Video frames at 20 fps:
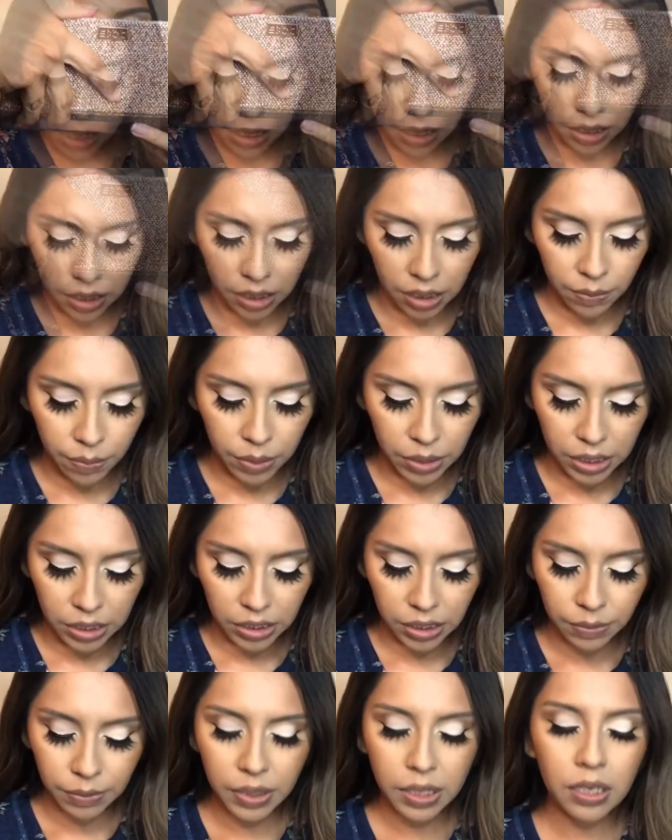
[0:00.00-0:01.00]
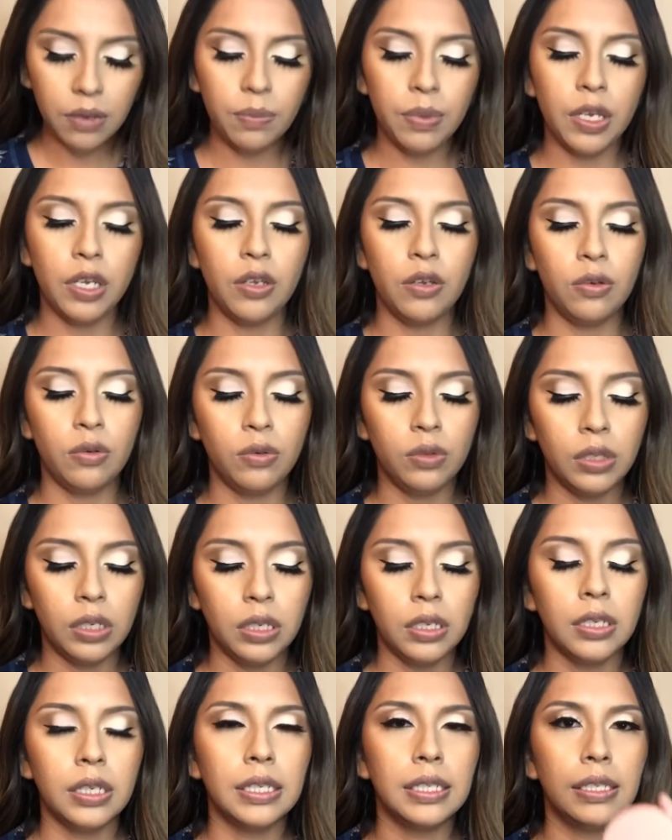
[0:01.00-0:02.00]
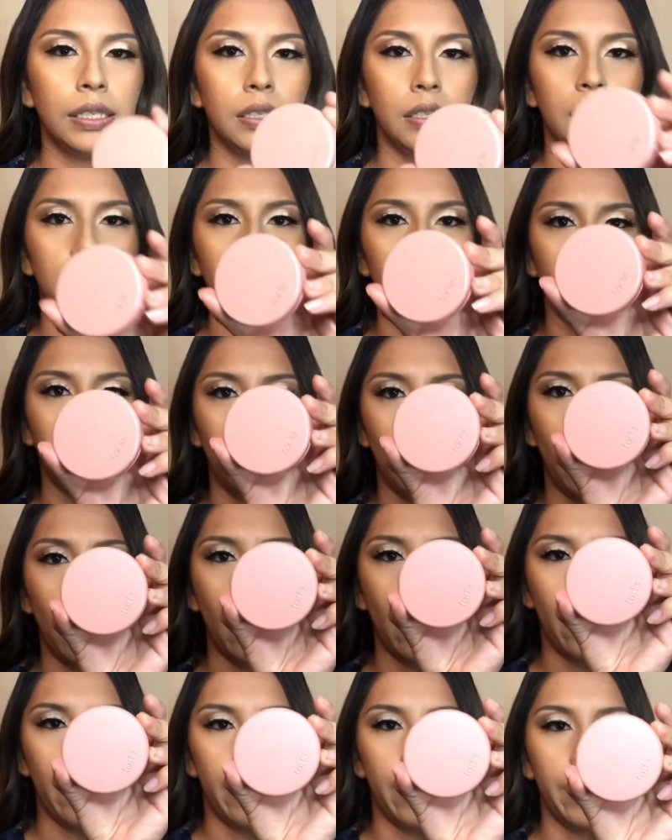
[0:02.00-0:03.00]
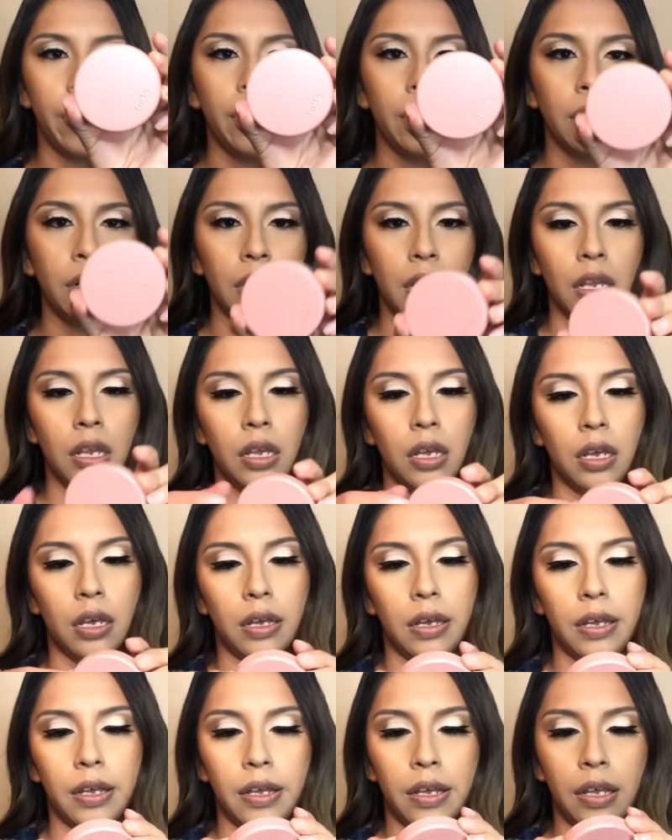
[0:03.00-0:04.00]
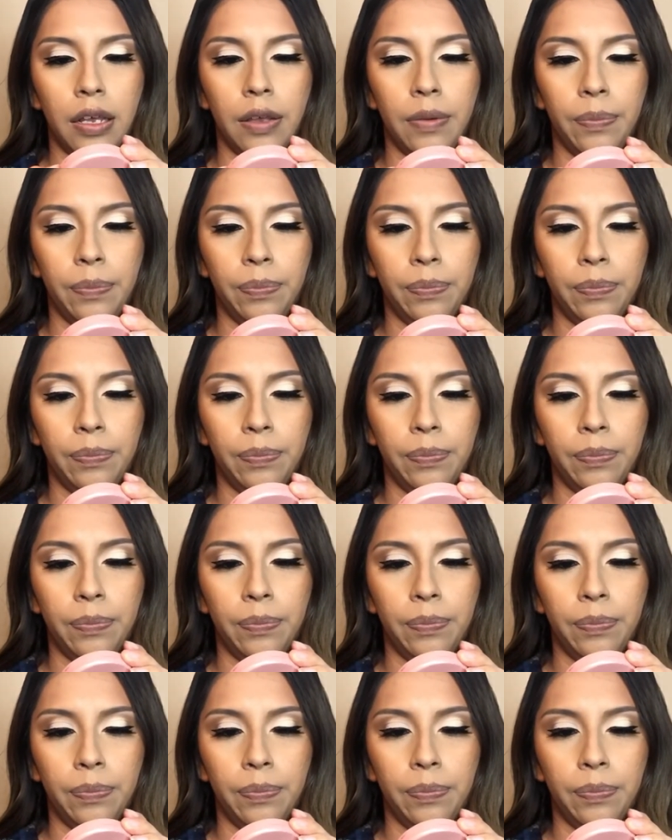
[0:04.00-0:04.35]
The blush I'm gonna be using is the Tarte, and